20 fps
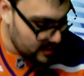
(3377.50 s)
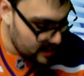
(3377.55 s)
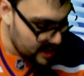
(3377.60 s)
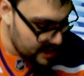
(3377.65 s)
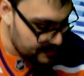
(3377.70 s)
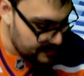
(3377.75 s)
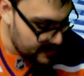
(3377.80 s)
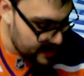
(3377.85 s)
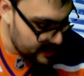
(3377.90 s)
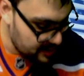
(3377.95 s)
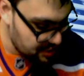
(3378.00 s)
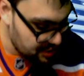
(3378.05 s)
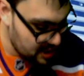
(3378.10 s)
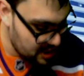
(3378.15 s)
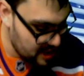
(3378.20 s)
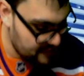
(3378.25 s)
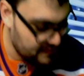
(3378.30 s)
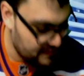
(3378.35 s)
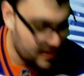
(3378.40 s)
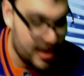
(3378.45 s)
Imagine
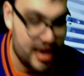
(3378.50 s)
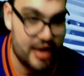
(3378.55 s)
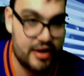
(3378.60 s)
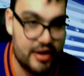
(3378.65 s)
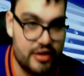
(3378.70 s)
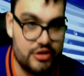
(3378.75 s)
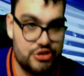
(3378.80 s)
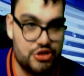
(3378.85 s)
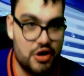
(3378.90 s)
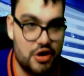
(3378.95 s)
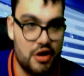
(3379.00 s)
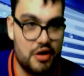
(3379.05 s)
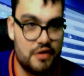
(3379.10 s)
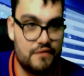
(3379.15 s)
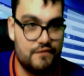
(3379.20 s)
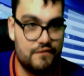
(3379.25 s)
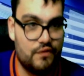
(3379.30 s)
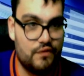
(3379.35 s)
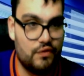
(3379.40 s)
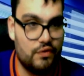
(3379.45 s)
if I had a jar
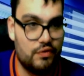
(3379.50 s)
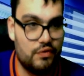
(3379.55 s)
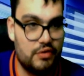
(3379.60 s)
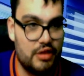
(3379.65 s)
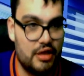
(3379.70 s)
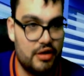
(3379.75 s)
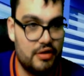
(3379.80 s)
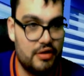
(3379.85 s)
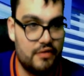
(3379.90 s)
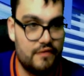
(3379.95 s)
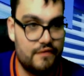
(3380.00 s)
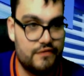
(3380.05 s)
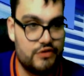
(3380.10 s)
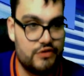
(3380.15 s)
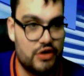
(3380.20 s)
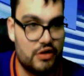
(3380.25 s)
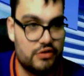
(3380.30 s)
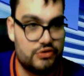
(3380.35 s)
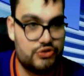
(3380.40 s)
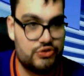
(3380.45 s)
full of
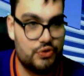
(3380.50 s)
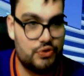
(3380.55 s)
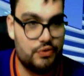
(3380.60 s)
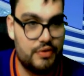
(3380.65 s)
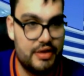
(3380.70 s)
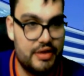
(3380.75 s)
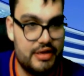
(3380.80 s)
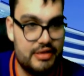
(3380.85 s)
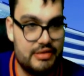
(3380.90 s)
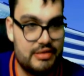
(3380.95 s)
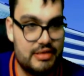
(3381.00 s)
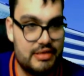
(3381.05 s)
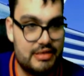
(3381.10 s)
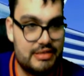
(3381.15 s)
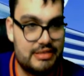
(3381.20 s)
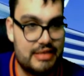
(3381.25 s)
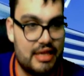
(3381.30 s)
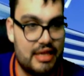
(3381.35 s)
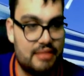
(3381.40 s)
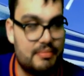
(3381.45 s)
chorizo and
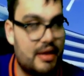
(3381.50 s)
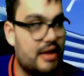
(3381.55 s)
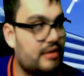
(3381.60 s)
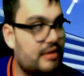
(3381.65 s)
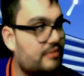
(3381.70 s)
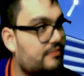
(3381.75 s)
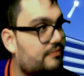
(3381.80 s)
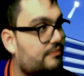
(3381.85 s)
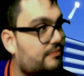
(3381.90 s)
salmine.